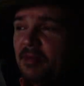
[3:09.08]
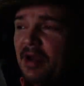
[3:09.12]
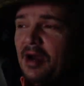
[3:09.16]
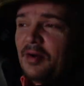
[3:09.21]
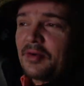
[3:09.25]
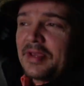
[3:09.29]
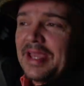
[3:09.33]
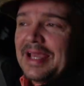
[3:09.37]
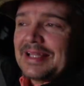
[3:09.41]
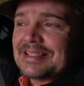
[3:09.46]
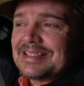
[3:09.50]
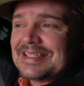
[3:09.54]

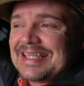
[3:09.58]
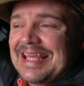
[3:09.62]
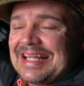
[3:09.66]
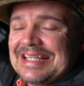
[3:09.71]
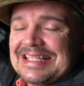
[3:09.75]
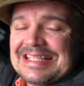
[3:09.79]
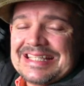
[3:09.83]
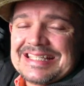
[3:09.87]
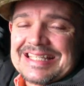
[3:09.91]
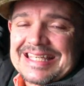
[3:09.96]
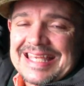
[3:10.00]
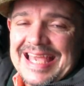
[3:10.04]
about get,
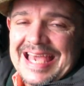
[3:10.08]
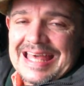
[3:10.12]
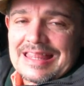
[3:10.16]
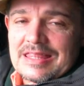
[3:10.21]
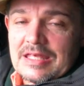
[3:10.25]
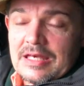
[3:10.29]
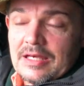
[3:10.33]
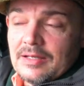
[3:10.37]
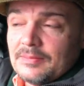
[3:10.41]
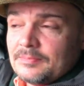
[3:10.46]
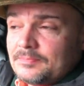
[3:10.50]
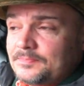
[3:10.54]
getting
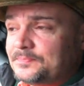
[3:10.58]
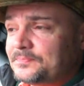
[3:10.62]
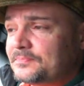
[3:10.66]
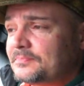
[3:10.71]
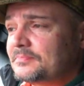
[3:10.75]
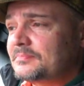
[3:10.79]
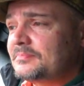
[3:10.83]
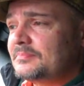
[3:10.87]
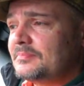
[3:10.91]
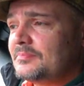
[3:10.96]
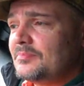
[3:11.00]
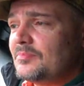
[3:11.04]
together.
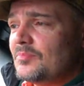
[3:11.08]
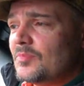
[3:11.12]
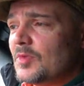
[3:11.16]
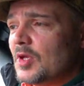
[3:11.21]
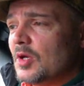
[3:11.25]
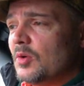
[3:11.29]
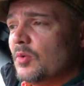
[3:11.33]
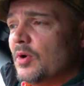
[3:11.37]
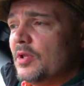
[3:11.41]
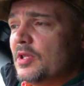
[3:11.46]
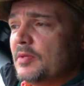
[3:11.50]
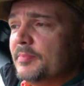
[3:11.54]

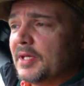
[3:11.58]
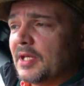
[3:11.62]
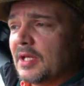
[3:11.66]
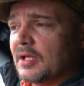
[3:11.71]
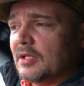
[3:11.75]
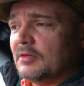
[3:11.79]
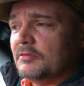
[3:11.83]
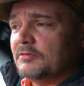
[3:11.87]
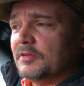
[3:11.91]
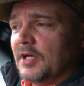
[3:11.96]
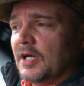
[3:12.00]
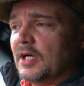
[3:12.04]
We're in the
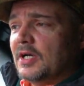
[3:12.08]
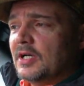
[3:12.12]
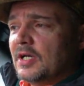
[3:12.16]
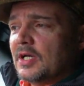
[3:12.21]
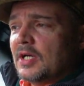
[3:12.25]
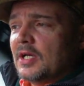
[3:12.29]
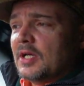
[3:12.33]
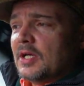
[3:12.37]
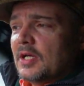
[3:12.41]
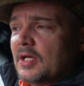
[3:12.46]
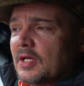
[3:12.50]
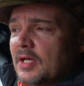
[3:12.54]
middle of
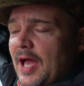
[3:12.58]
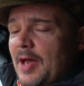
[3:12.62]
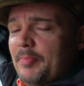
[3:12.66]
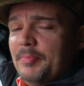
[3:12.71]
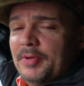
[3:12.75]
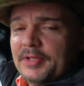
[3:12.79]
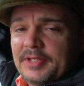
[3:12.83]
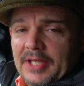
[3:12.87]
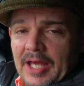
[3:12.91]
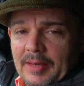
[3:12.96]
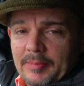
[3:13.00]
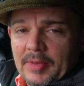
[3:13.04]
a
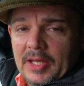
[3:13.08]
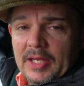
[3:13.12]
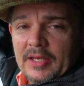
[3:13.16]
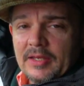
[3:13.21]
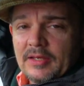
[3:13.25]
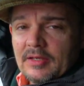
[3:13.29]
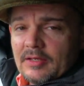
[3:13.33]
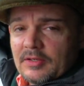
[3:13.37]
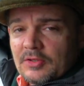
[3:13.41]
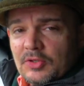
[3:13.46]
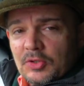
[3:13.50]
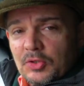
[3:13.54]
epidemic
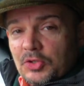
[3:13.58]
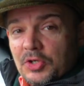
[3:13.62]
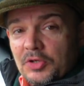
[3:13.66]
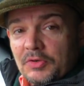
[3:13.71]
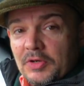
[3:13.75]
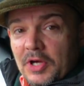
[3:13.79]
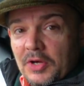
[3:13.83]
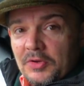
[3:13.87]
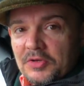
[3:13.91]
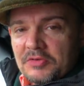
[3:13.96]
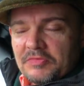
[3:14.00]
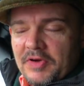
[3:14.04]
called
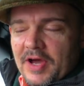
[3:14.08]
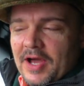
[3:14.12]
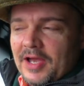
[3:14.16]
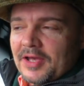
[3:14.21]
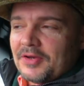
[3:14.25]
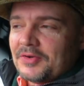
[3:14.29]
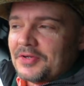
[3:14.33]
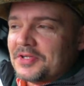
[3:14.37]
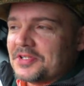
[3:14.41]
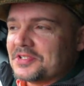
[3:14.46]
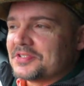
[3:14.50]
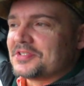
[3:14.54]

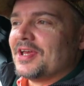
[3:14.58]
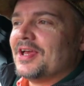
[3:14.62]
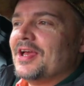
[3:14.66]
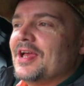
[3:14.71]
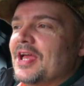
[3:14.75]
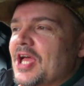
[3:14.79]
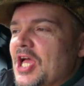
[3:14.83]
coronavirus,